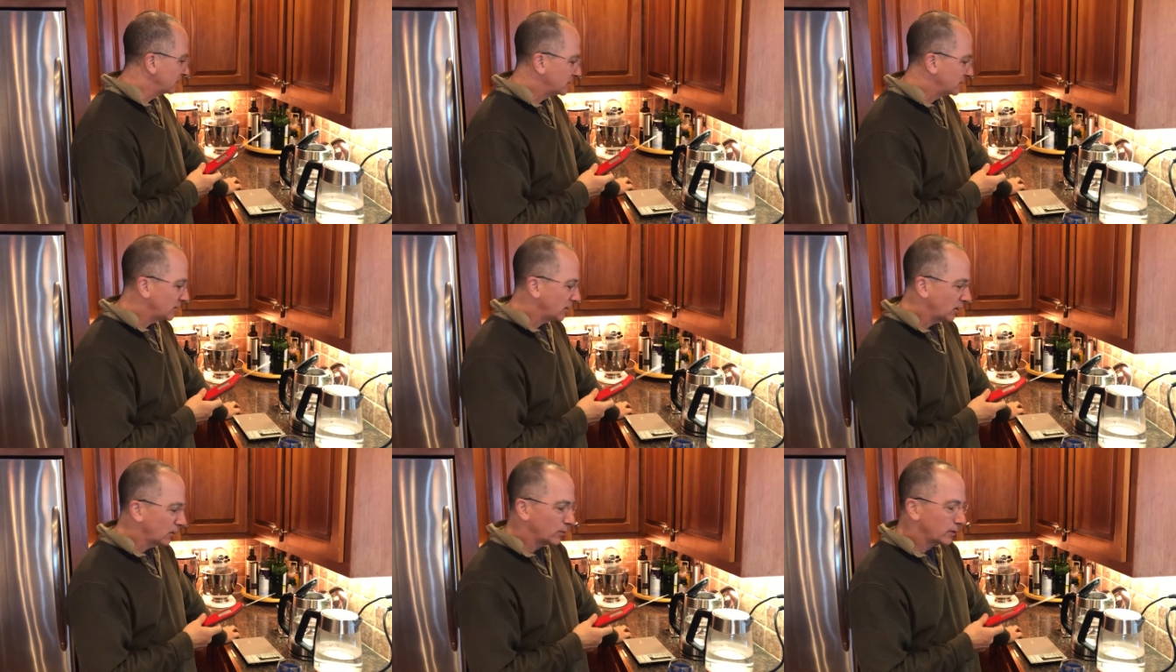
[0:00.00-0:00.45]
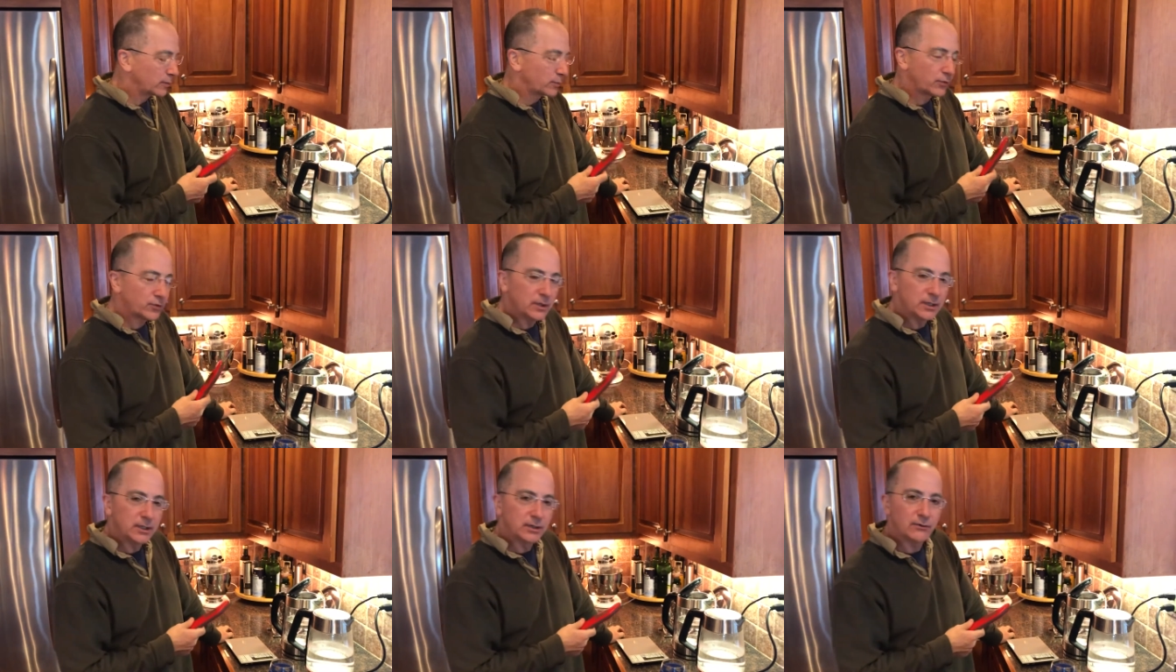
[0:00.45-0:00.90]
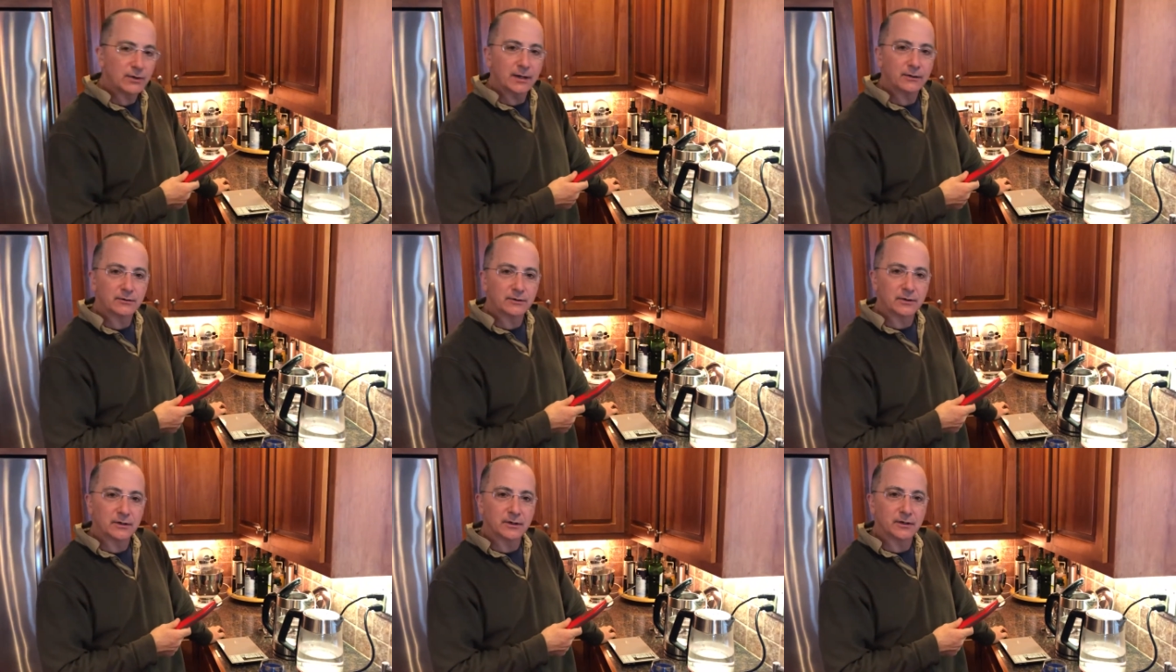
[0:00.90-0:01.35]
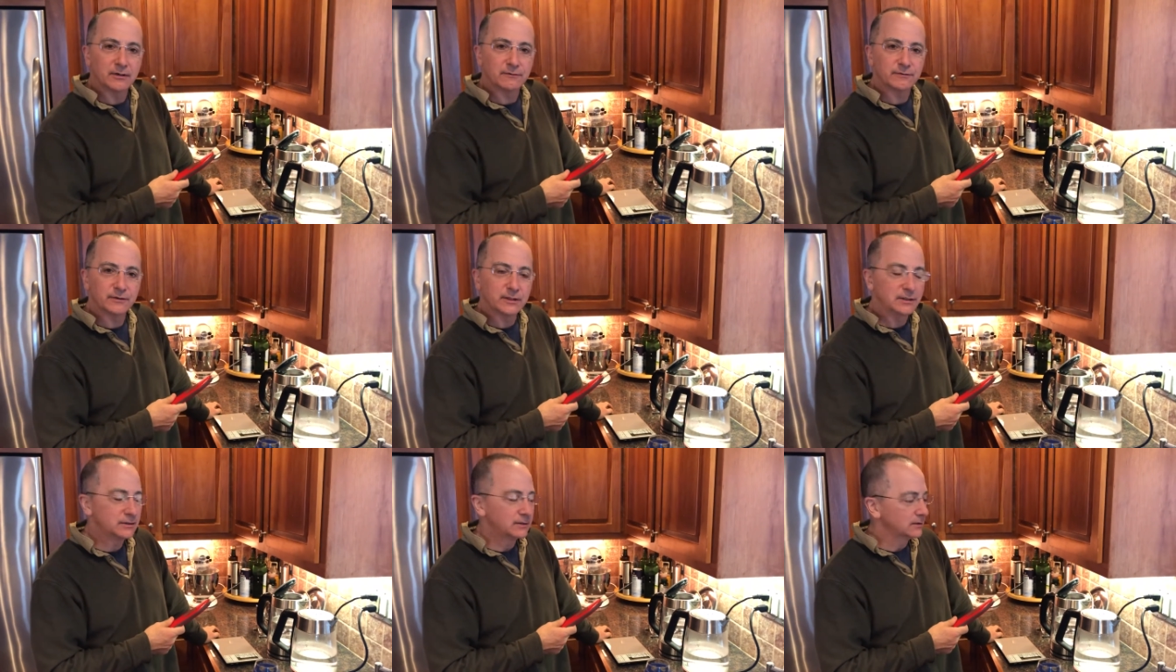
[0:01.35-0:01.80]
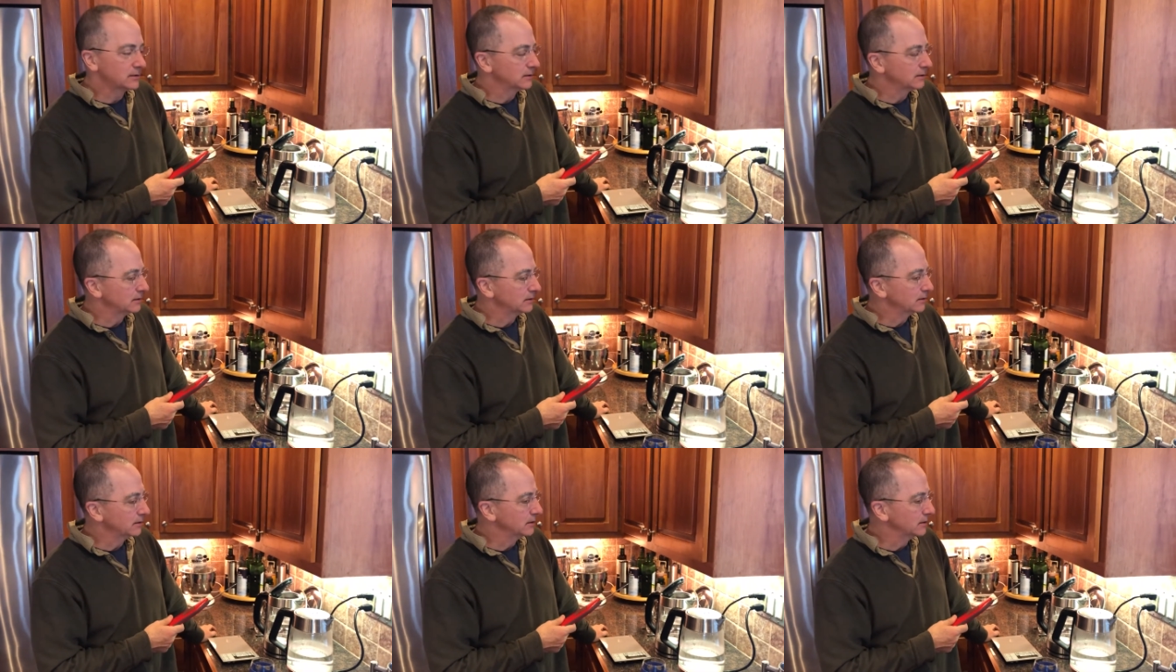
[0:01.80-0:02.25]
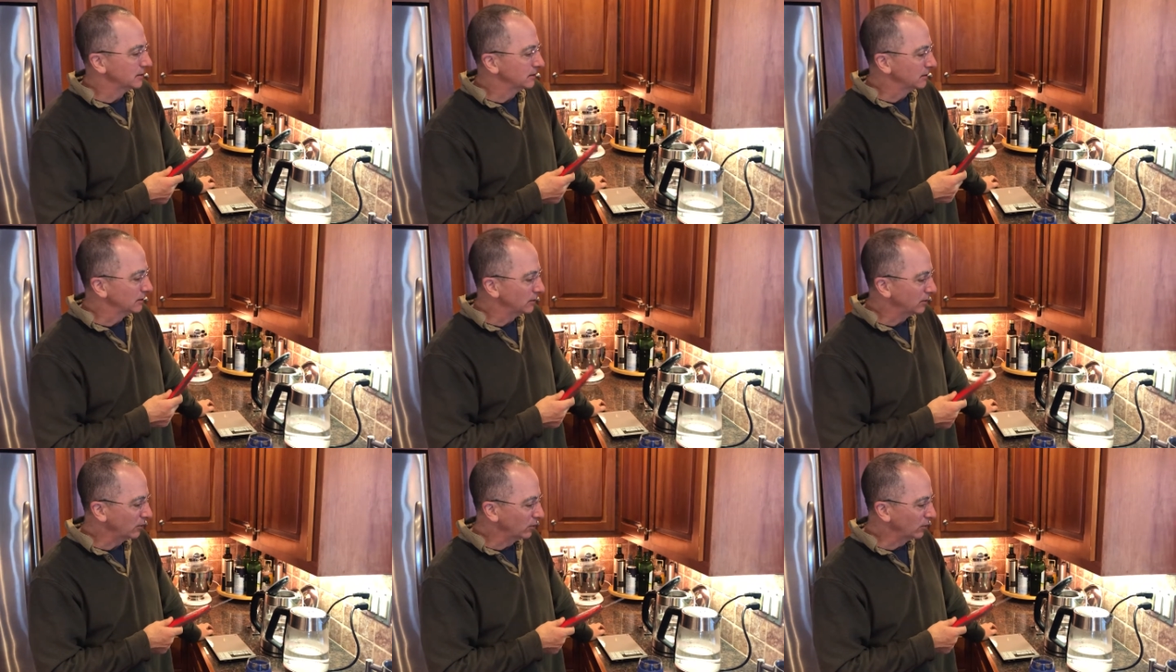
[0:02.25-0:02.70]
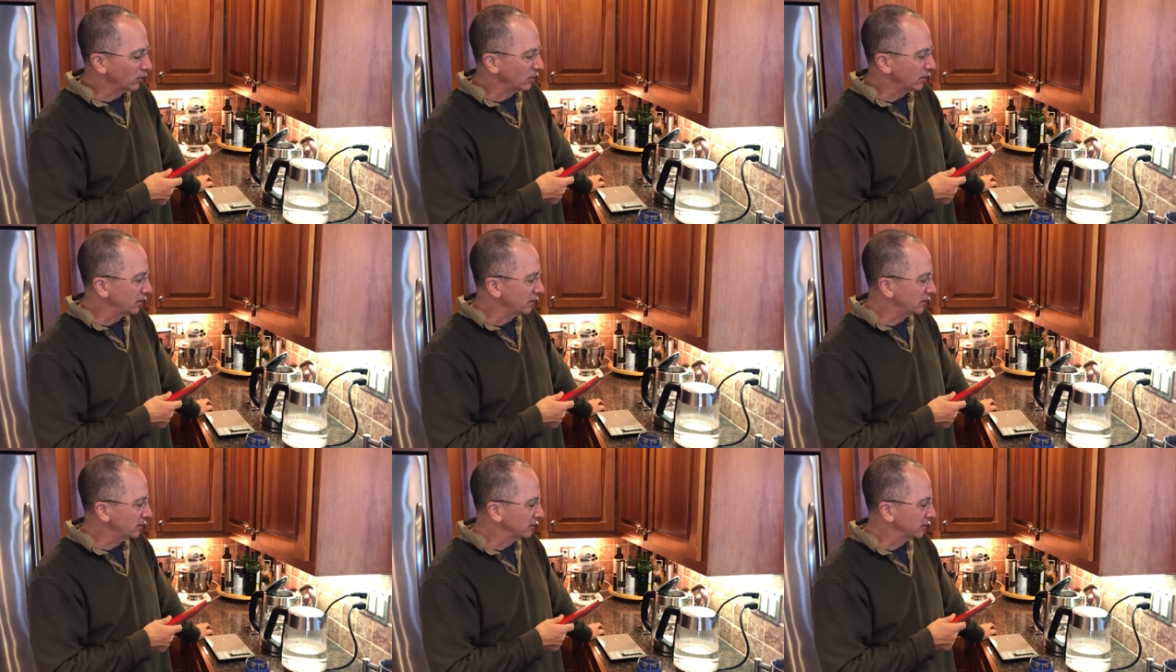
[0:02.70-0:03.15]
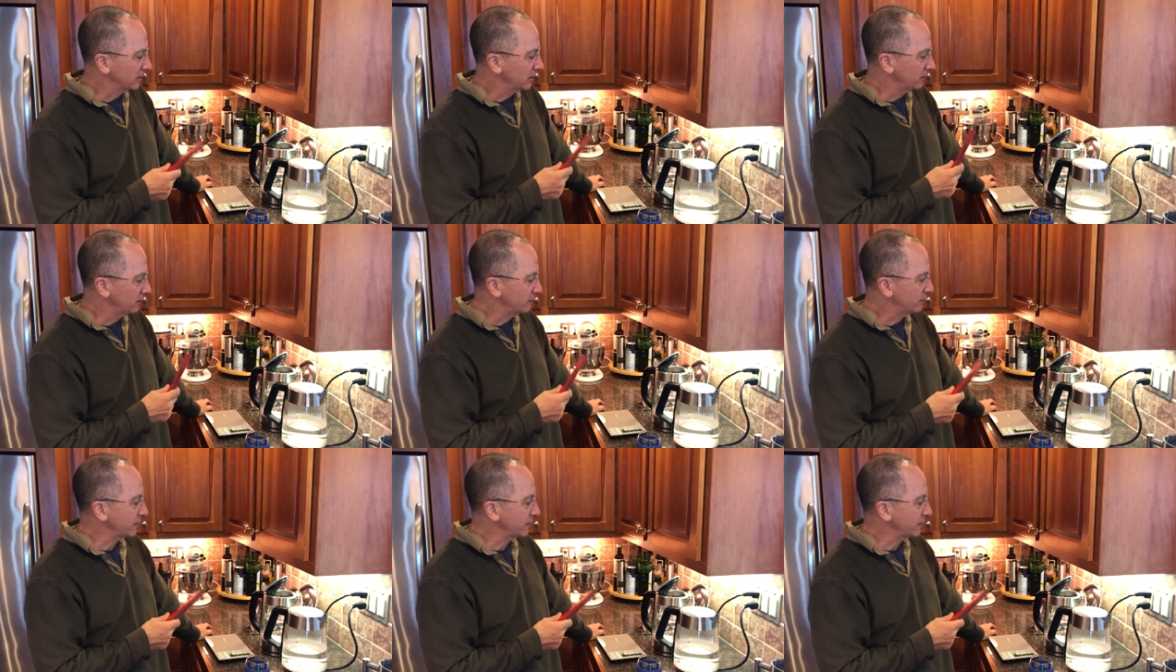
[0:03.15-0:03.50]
do you go with pre-ground coffee or do you